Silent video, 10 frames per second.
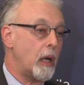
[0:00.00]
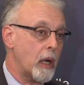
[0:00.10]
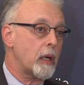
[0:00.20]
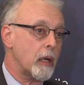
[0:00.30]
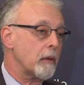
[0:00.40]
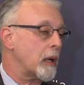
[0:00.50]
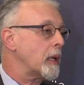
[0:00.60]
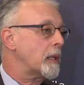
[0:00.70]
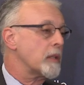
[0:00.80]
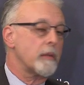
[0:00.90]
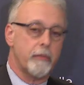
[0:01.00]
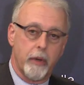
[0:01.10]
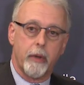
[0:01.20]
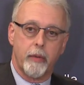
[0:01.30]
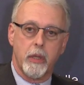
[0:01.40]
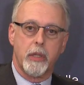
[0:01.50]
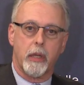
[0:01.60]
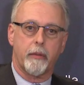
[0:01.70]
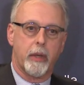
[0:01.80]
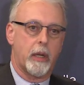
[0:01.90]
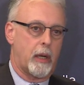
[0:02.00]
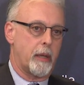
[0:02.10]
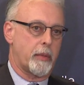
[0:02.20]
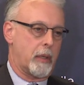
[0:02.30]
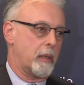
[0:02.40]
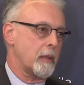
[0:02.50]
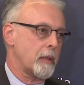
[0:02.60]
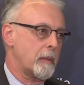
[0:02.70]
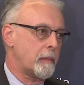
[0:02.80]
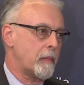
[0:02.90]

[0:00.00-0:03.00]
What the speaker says: are going to run into some very, very significant obstacles.